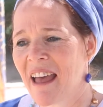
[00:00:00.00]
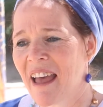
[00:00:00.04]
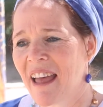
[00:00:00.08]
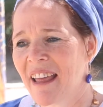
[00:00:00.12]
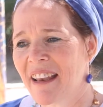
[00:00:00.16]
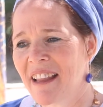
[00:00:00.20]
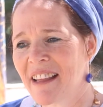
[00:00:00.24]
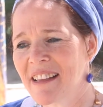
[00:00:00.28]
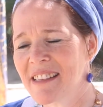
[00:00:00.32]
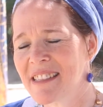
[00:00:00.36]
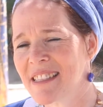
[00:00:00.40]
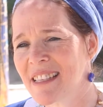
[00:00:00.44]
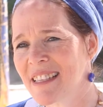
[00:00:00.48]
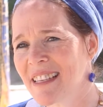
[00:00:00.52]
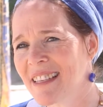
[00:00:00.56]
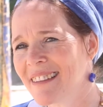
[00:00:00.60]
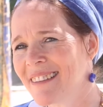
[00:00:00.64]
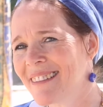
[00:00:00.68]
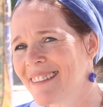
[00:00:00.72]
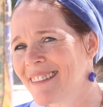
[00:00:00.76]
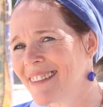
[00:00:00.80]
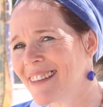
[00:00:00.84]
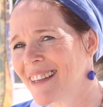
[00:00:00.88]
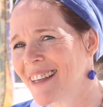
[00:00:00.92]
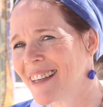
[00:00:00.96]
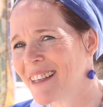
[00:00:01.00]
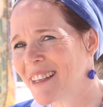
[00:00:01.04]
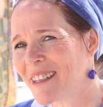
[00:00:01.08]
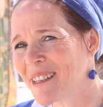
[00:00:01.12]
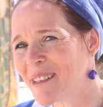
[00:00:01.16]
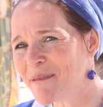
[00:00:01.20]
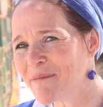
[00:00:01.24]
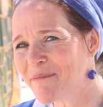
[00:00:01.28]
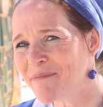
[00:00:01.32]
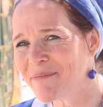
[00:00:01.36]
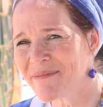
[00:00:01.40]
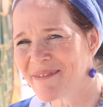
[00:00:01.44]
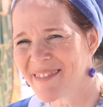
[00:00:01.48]
And I said,
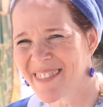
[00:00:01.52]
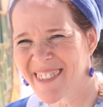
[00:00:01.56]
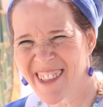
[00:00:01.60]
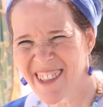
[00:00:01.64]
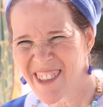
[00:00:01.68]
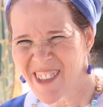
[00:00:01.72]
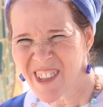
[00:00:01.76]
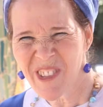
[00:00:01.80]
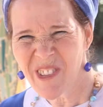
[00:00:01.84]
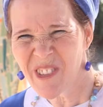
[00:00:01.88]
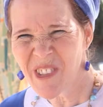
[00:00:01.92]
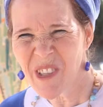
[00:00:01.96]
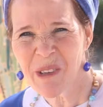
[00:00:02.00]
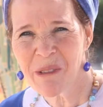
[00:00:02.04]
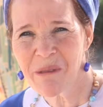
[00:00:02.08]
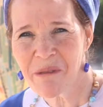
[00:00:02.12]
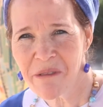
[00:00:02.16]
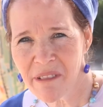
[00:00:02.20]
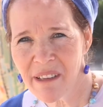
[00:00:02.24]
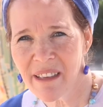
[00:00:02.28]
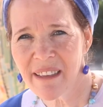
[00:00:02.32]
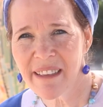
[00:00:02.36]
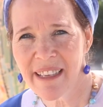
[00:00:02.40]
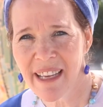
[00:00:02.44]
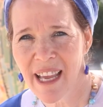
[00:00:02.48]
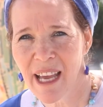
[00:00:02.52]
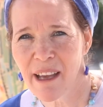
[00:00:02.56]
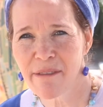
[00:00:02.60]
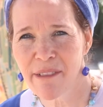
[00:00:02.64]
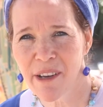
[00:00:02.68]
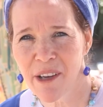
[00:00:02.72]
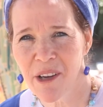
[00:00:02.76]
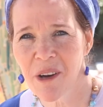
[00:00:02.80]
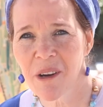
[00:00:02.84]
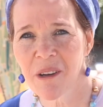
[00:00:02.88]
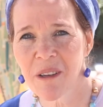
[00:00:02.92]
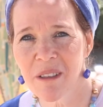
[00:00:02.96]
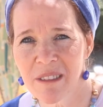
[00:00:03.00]
"You don't really have
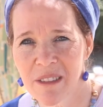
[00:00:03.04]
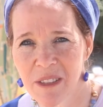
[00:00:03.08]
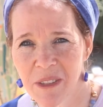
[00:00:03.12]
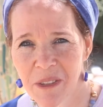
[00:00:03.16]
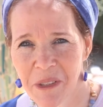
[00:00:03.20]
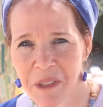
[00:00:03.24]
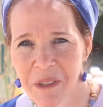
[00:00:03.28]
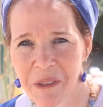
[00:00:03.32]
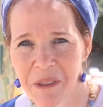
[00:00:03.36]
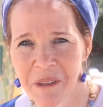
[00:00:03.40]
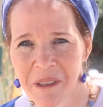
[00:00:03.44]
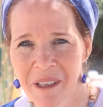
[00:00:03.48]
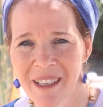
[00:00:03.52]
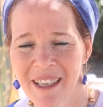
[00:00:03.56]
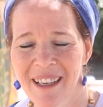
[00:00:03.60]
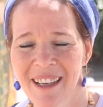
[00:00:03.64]
a cold, do you?"